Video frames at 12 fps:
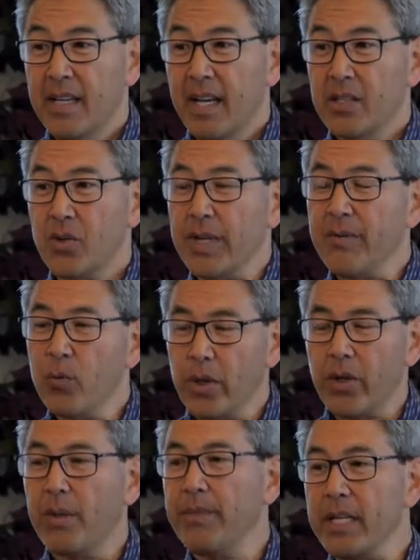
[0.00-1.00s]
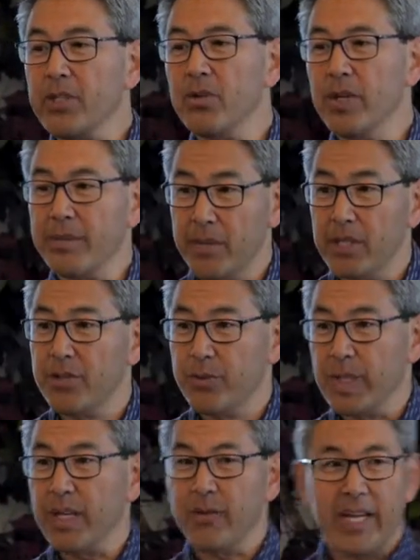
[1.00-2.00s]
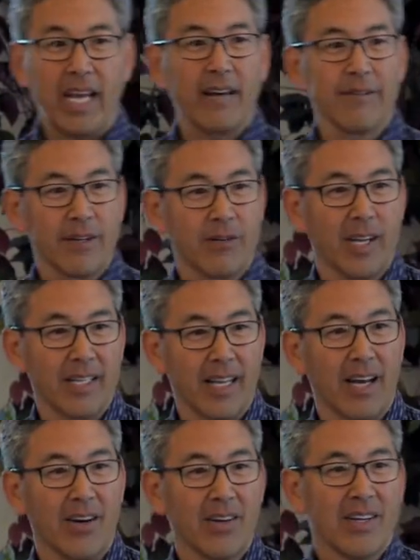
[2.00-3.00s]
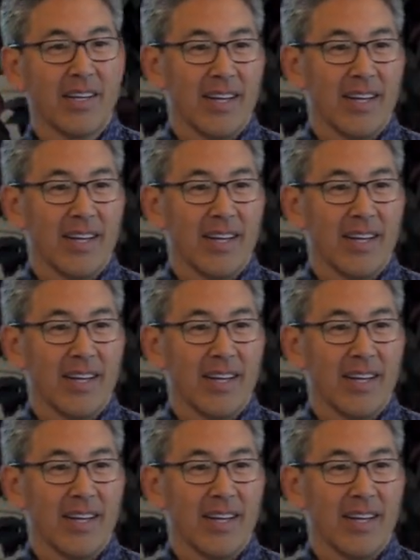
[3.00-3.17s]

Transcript: And so even with our mentoring ministry that we have here right now,